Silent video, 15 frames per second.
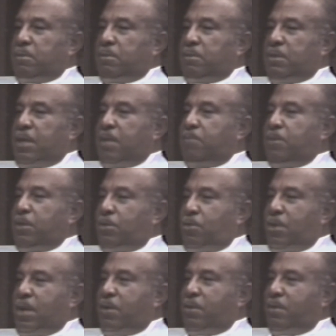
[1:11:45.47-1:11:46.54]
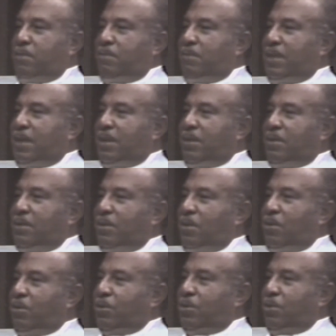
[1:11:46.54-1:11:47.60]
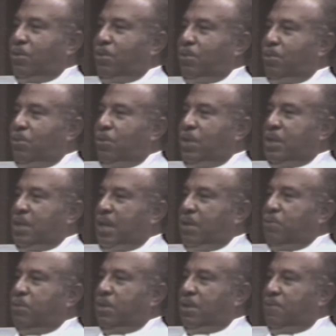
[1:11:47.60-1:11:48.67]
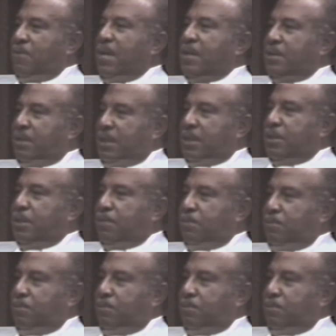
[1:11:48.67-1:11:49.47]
keep the aquarium and also reach out with evangelism